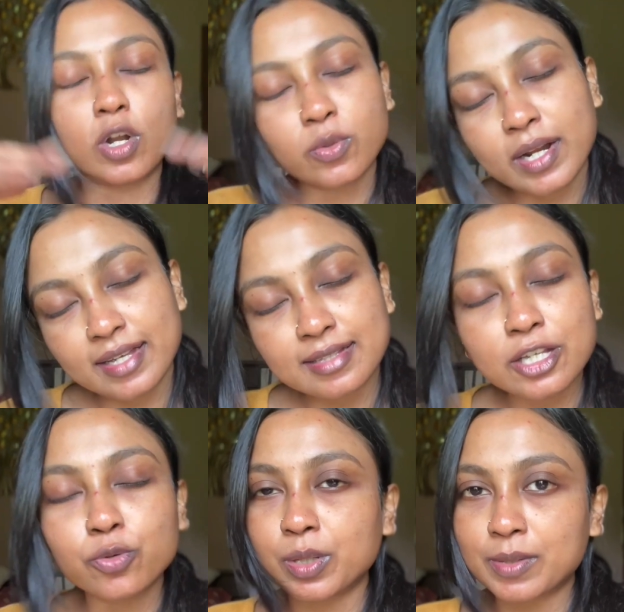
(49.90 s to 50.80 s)
Whatever I say,
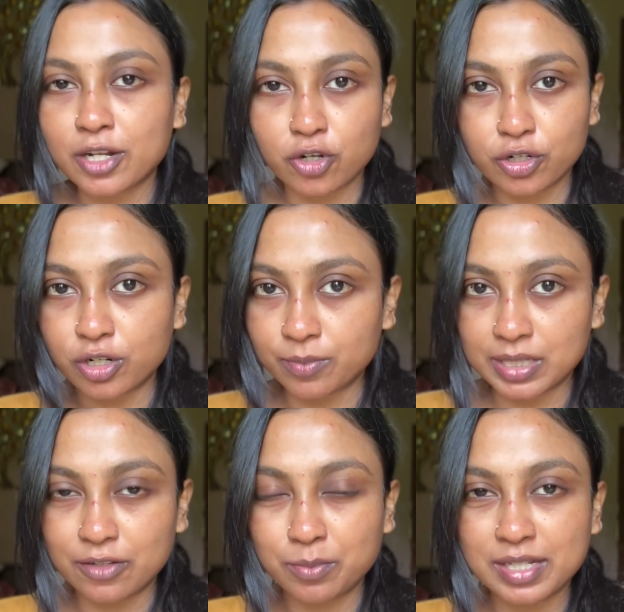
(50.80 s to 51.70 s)
you people are not gonna
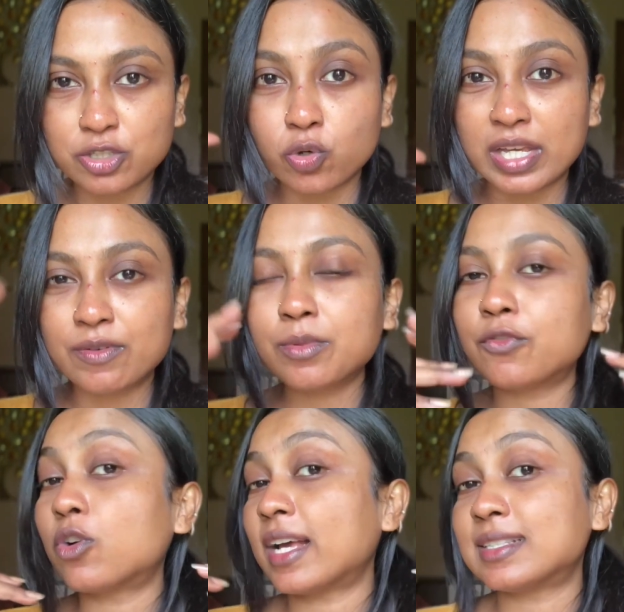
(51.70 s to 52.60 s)
believe me. So even
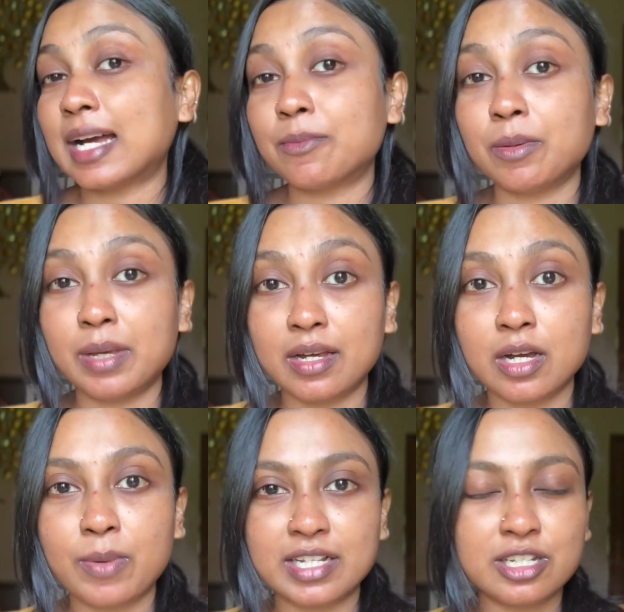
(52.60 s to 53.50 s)
before I start my
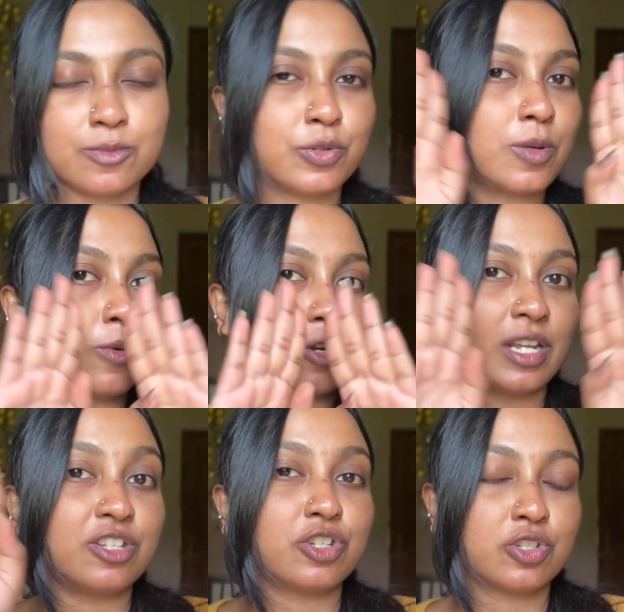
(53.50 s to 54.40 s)
makeup, I'll just put a
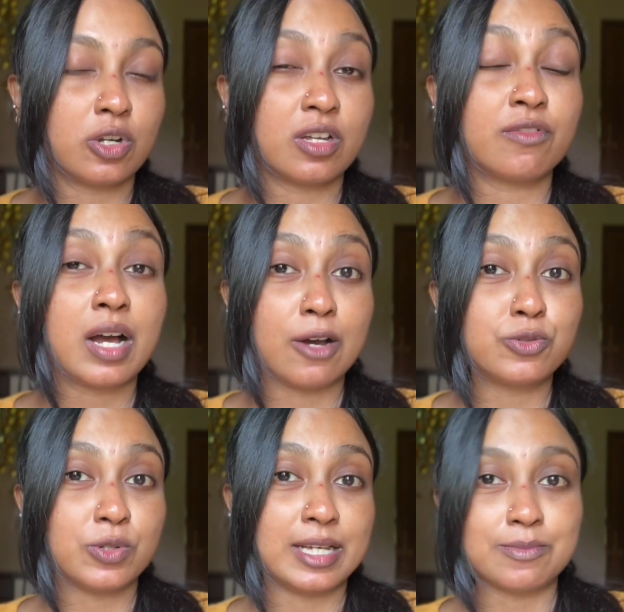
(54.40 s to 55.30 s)
montage shot of how
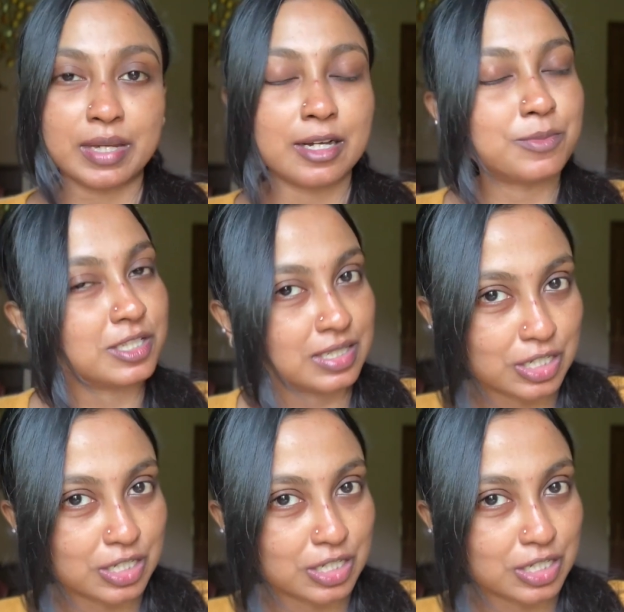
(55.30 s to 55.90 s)
today's makeup turned